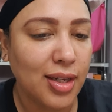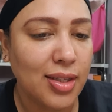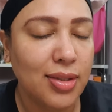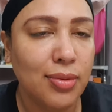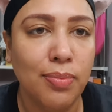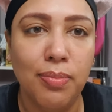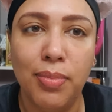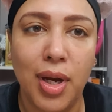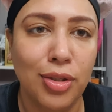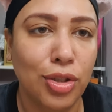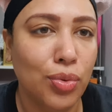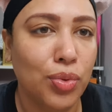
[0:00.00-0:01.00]
It's
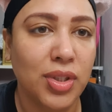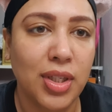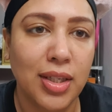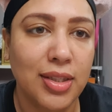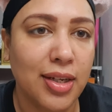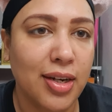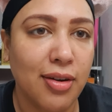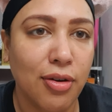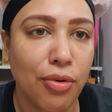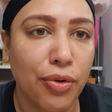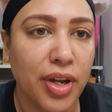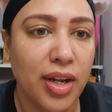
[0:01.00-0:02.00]
monsoon season in
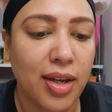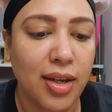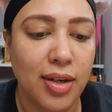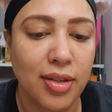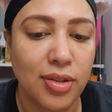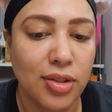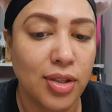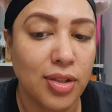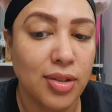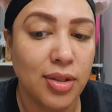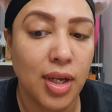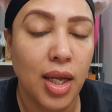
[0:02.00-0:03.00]
Korea and it's
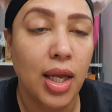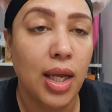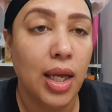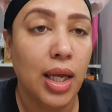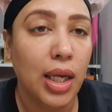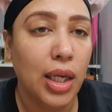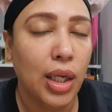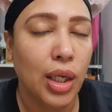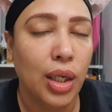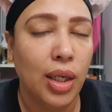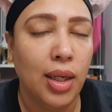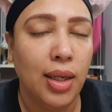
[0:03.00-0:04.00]
just
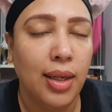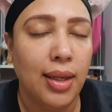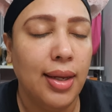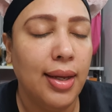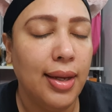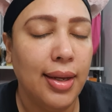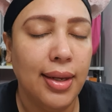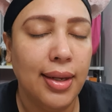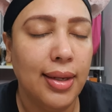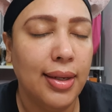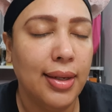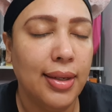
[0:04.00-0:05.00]

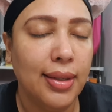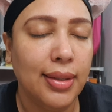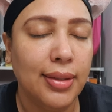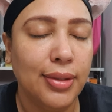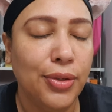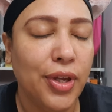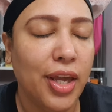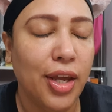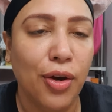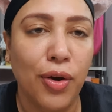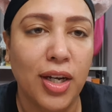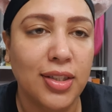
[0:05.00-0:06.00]
you can't
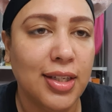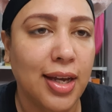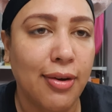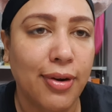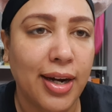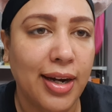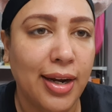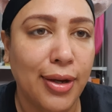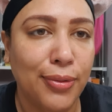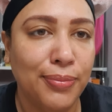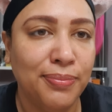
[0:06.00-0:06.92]
go outside right now.